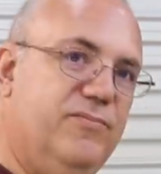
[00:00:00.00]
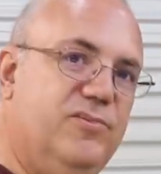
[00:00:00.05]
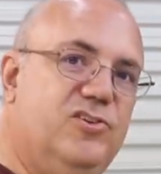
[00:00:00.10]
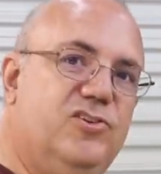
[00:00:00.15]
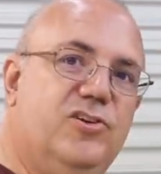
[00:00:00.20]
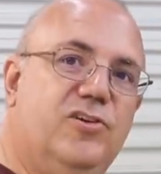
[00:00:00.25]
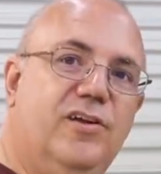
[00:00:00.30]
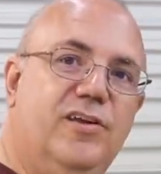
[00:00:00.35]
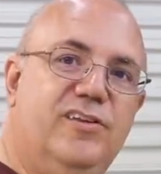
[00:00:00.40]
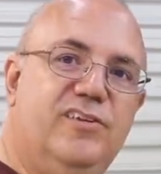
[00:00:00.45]

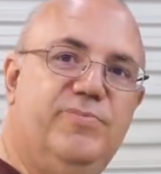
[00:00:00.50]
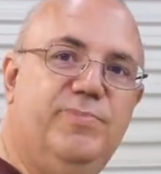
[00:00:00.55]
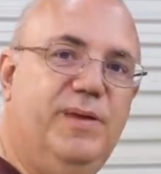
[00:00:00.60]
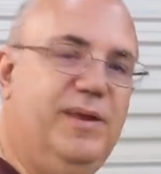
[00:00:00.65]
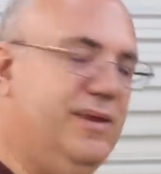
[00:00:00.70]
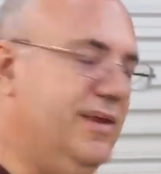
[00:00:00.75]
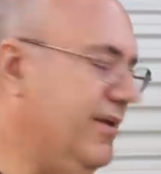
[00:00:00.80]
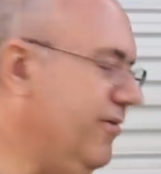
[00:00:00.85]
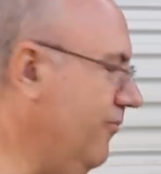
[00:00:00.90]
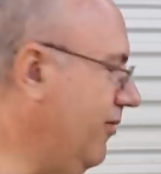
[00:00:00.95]
generally
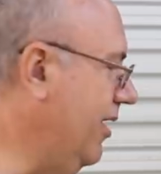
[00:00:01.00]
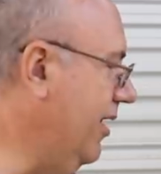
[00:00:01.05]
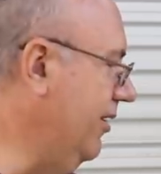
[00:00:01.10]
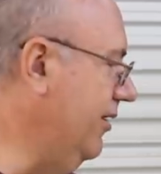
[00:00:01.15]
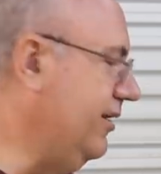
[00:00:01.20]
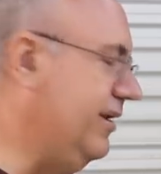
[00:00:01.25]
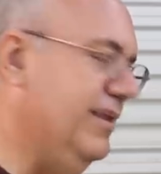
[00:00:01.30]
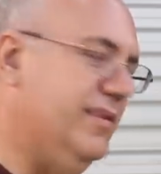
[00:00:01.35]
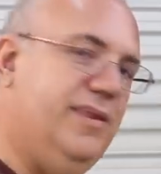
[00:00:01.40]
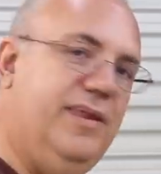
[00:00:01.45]
speaking, when I
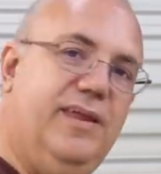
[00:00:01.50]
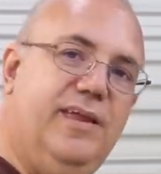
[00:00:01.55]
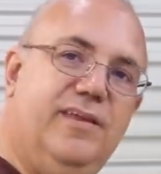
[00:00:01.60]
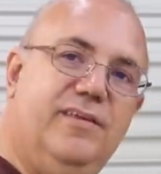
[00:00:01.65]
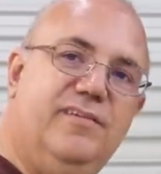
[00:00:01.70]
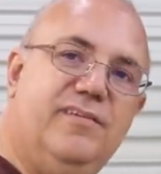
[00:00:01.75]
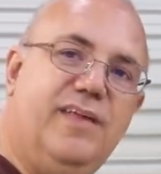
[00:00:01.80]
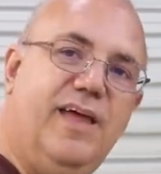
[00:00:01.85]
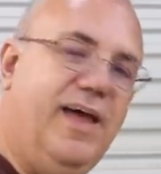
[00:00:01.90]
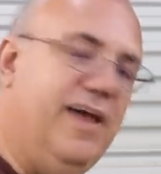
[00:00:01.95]
look at the
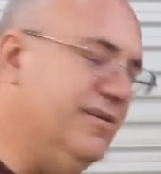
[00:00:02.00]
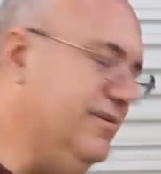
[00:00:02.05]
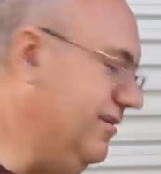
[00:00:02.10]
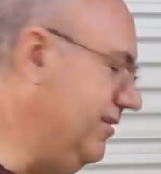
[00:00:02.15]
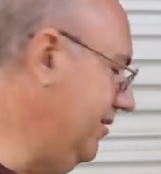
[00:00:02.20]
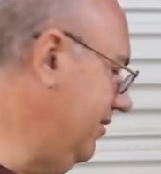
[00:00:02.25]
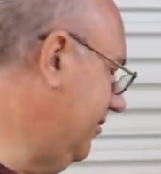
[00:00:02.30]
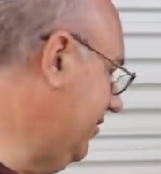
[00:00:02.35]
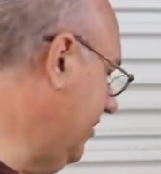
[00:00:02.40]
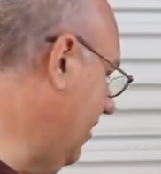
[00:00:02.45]
insides
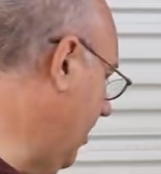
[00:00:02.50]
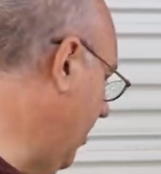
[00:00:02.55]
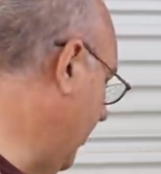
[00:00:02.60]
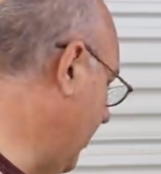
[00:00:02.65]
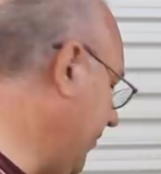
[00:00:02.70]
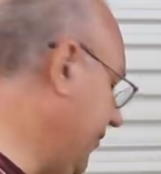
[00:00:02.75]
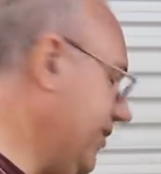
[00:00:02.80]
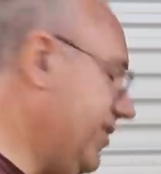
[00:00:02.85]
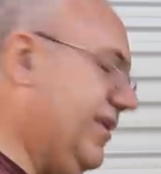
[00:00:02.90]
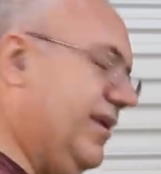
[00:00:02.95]
of this saw
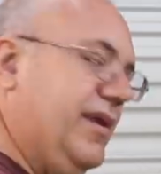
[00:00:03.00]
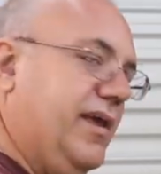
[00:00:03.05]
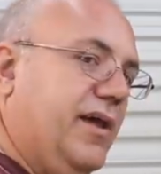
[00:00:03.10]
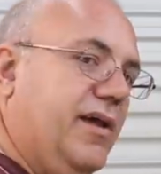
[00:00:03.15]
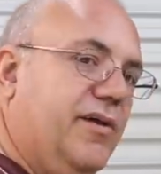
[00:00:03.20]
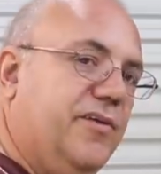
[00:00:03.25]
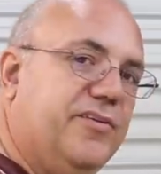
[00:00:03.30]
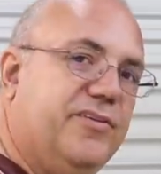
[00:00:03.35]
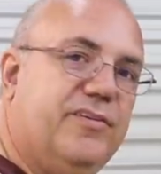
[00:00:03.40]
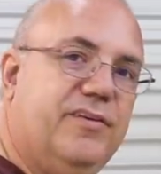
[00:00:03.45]
and everything
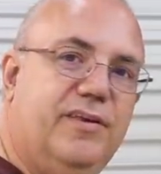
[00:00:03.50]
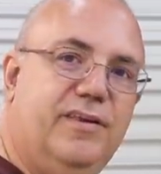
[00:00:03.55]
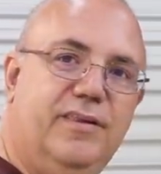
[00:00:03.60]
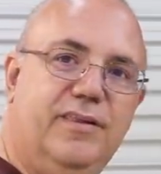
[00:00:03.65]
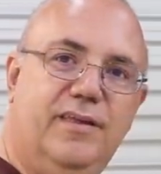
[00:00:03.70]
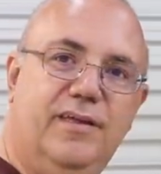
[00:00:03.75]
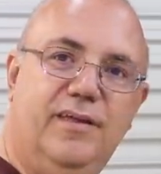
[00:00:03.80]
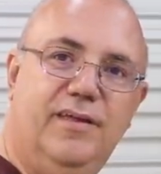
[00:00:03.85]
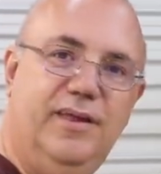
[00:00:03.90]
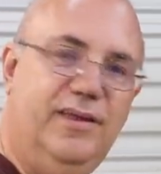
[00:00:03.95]
else,
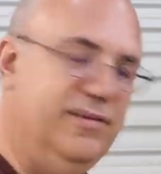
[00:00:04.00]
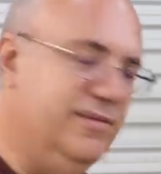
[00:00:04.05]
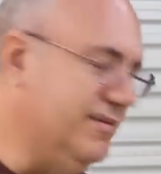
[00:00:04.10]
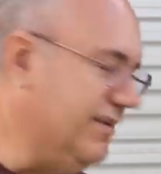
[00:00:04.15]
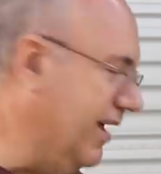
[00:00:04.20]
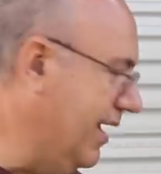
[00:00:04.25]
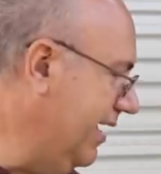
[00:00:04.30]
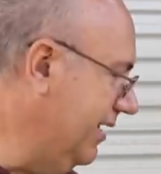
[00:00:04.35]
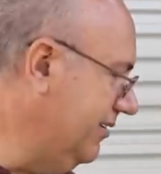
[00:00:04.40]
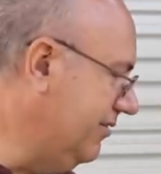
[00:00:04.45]
the
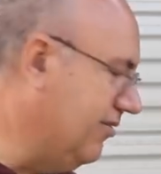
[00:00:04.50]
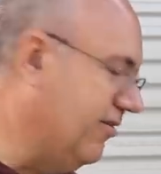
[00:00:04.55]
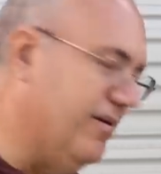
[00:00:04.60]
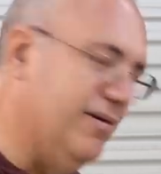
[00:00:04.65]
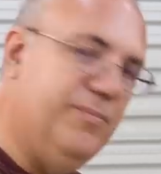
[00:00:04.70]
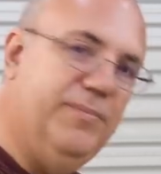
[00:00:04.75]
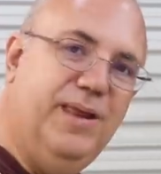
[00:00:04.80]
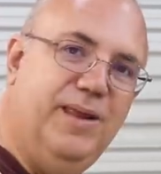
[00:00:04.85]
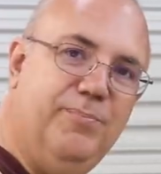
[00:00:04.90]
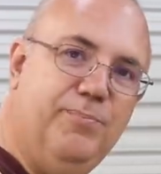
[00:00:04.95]
insides
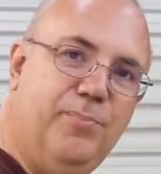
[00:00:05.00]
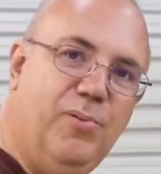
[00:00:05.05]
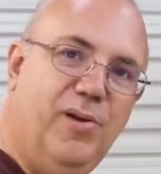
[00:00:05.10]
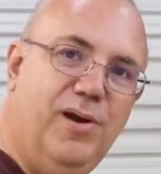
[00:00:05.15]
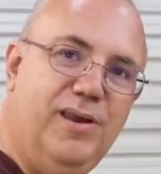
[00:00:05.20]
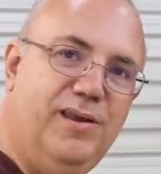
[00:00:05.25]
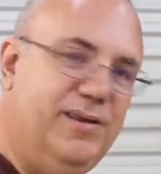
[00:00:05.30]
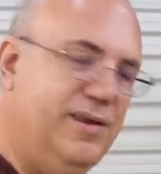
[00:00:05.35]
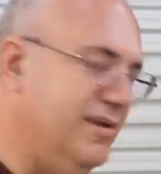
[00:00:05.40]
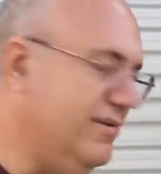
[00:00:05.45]
are in, in
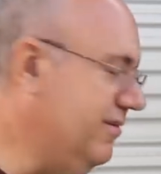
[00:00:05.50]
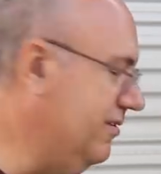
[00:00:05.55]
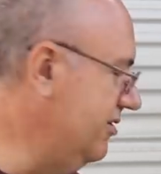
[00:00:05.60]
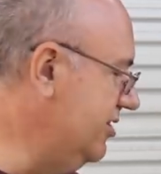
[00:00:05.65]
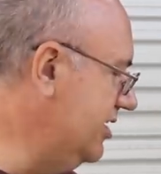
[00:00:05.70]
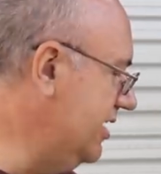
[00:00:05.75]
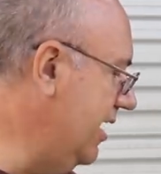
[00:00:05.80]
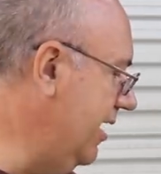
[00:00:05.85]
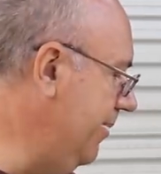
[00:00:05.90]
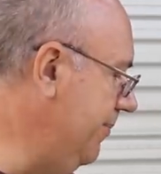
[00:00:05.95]
pretty decent
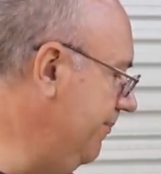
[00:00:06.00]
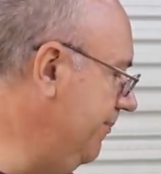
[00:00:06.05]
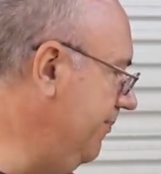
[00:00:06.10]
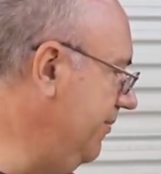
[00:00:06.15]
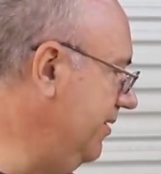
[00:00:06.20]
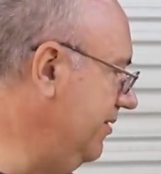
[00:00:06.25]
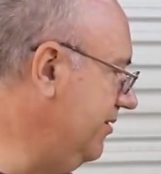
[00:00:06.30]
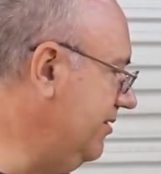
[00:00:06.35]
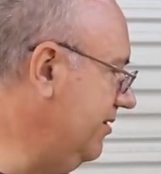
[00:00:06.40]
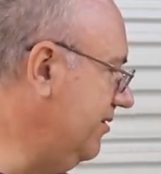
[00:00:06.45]
shape.
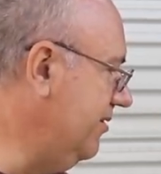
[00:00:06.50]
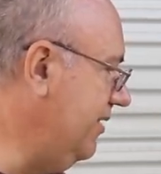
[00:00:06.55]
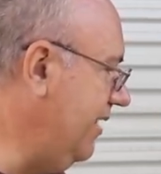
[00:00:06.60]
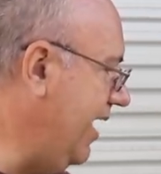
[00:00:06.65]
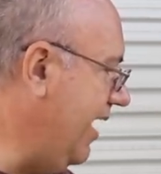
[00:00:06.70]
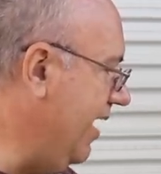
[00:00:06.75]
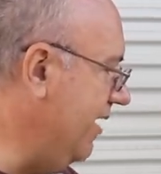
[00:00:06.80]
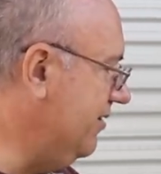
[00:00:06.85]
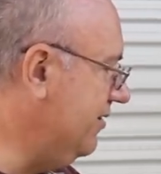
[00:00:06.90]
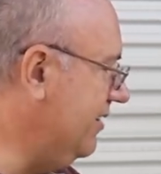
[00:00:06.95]
It's just
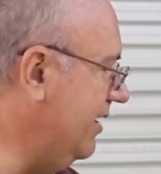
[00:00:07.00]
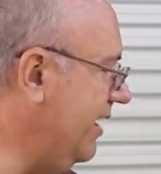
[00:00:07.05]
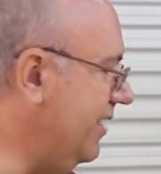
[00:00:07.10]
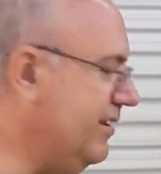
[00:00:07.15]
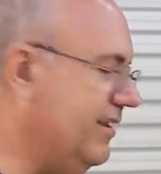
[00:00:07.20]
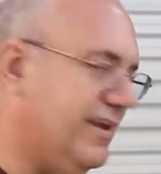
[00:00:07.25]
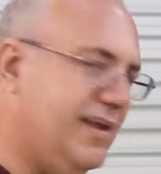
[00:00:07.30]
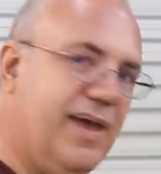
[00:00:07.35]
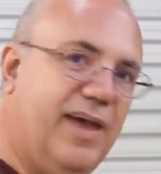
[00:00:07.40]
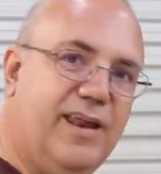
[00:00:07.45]
the
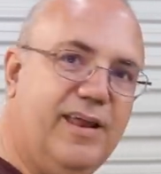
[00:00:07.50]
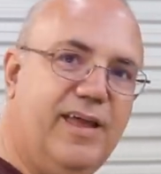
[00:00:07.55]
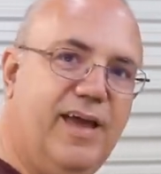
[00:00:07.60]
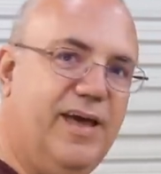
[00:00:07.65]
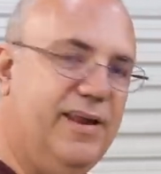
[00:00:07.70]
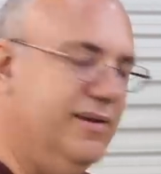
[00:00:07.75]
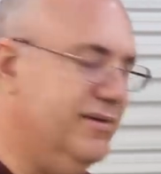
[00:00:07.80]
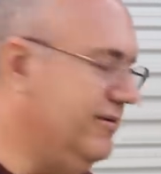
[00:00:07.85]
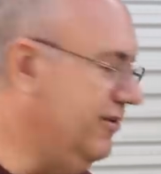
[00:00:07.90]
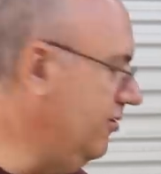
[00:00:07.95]
outside that kind of
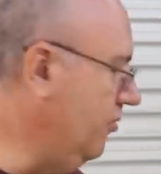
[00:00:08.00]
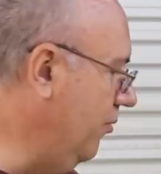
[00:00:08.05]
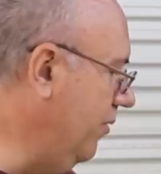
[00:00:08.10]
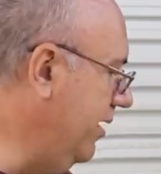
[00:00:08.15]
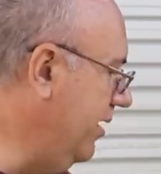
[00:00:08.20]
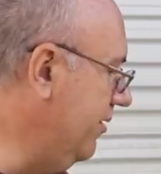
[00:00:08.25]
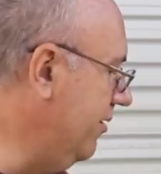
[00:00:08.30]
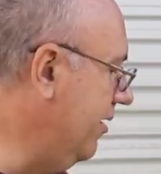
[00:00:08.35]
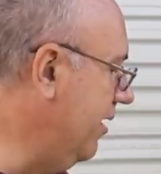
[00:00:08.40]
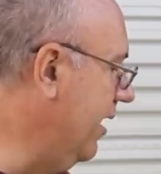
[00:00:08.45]
got into the
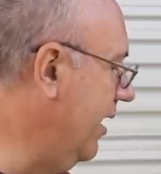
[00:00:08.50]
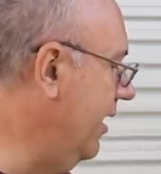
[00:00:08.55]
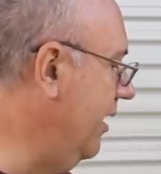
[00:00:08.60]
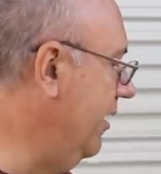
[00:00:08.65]
weather.